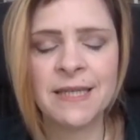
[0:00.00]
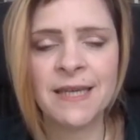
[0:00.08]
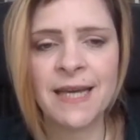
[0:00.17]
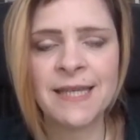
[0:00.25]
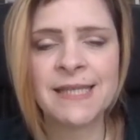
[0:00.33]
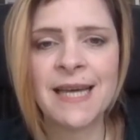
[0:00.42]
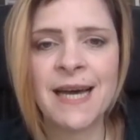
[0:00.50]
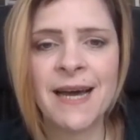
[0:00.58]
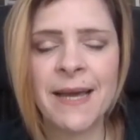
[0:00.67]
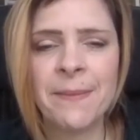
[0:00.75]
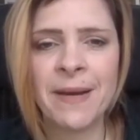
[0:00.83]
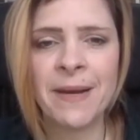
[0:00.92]
has that
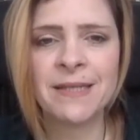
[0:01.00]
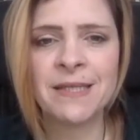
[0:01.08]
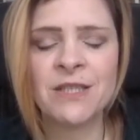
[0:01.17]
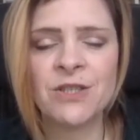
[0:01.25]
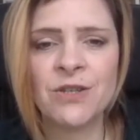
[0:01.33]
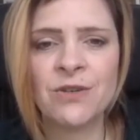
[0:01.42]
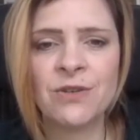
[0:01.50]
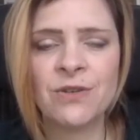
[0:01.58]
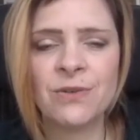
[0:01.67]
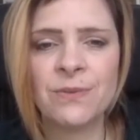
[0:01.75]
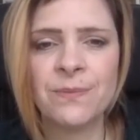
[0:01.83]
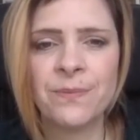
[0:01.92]
impacted
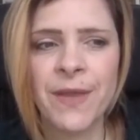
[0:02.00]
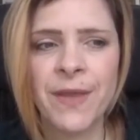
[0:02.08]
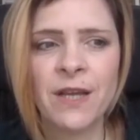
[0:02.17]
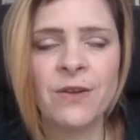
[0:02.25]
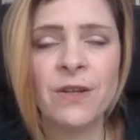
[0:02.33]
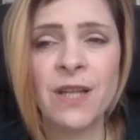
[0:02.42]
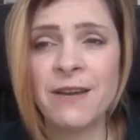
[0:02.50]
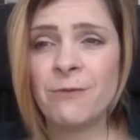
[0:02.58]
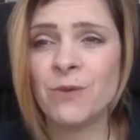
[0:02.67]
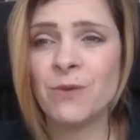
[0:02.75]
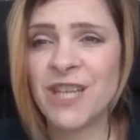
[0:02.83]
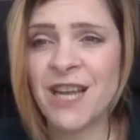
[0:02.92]
your life
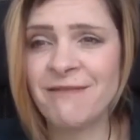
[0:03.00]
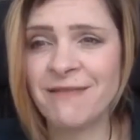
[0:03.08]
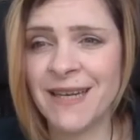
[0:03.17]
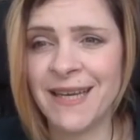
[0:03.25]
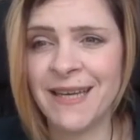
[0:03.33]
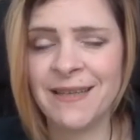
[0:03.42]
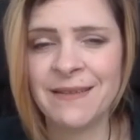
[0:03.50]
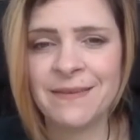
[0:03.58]
more generally?